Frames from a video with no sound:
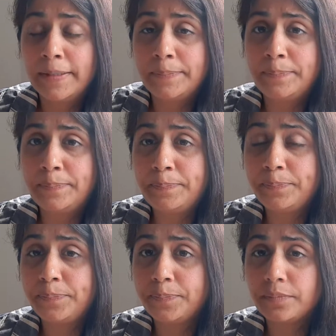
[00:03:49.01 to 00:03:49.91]

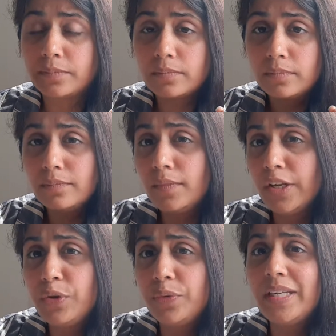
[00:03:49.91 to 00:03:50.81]

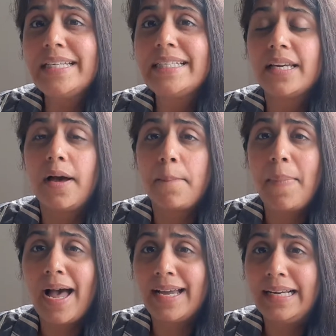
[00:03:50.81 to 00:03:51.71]
You need a
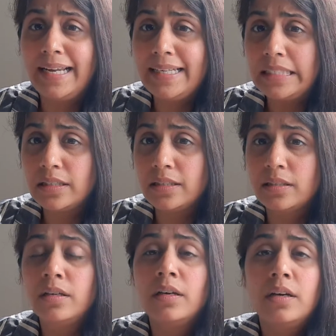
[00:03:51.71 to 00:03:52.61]
bank letter,